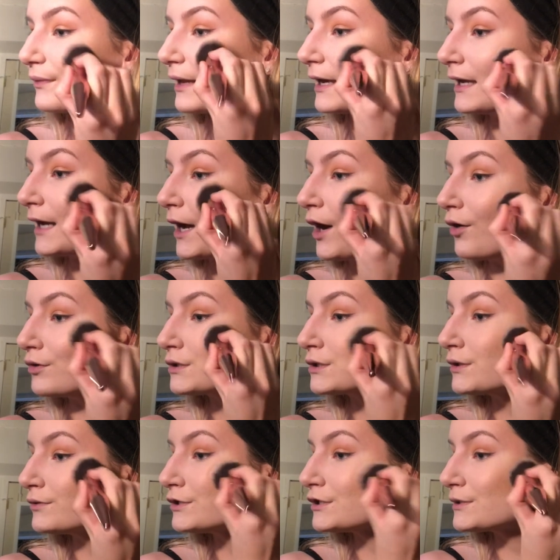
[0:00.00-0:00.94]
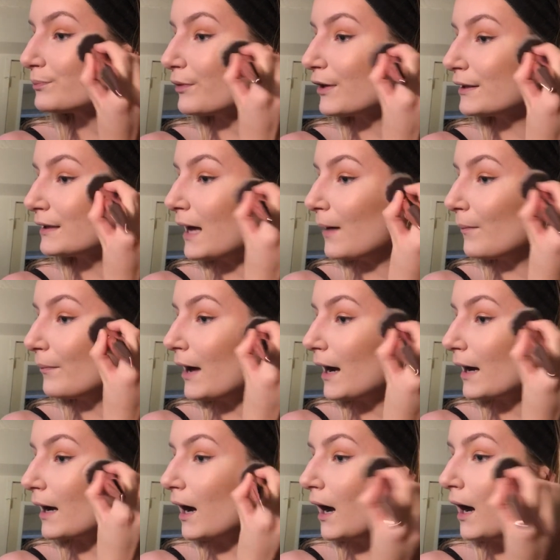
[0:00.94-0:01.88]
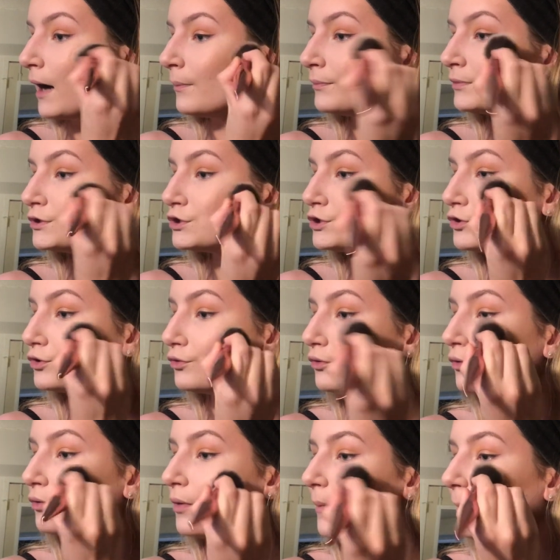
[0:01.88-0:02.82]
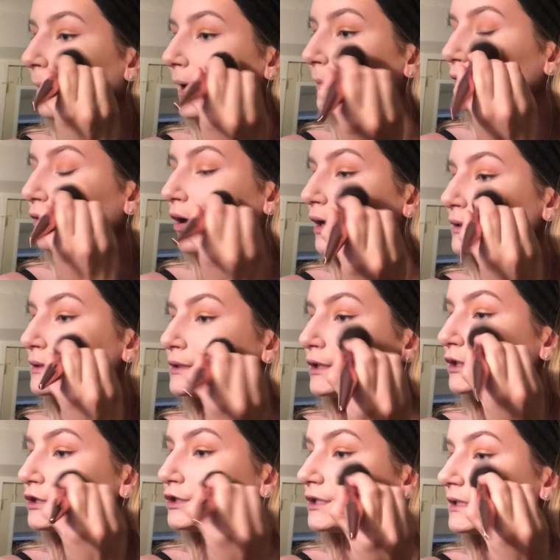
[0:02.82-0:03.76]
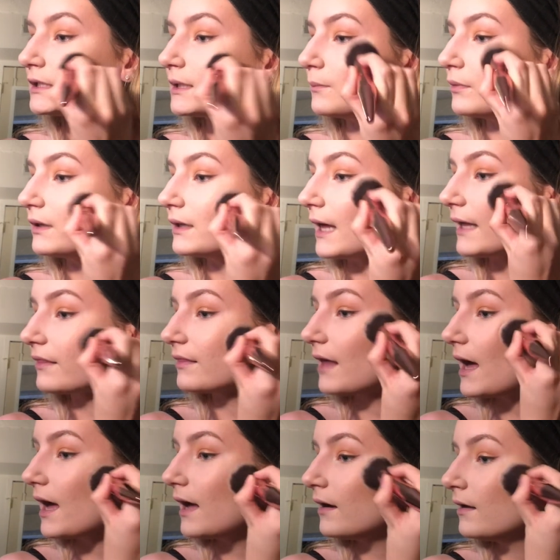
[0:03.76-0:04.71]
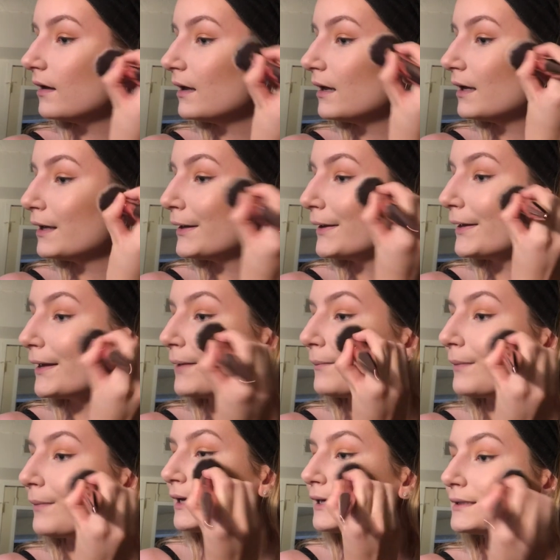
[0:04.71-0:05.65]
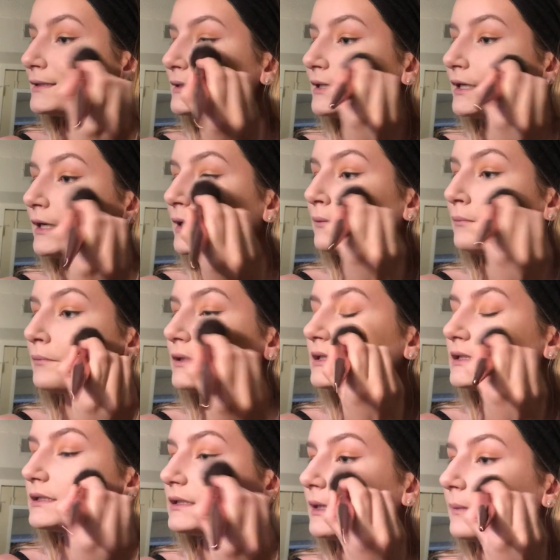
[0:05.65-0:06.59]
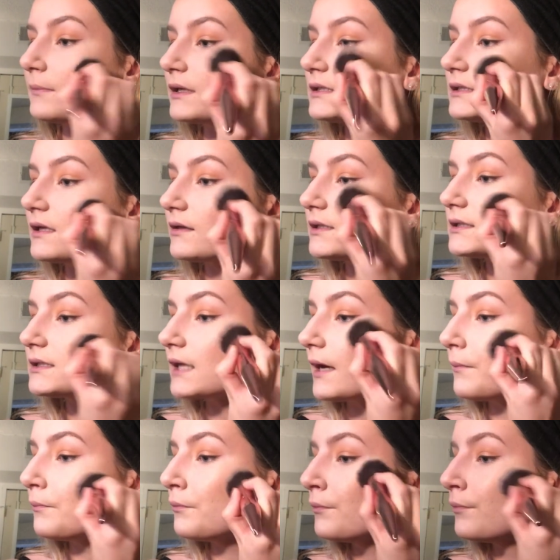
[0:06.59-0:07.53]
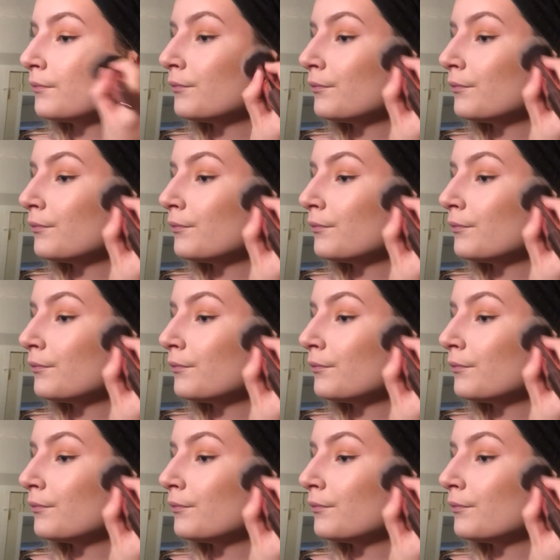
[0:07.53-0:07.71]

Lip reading: And I also just bring that back up to my bronzer just to blend that and it seem seamless on the skin.